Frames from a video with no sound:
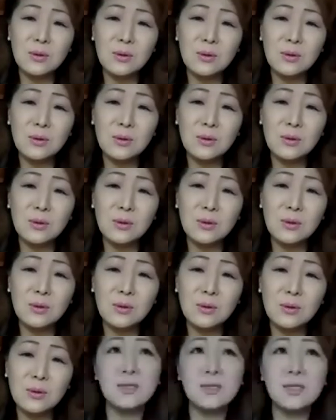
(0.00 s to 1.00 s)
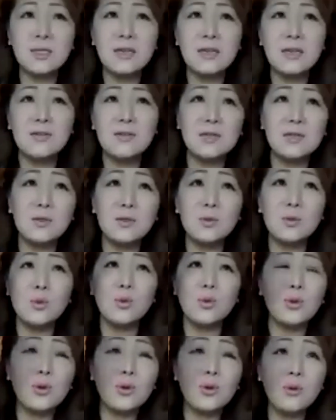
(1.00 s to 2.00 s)
us seeing ourselves as
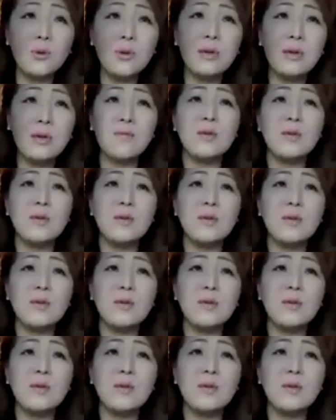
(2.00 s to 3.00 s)
North Korean versus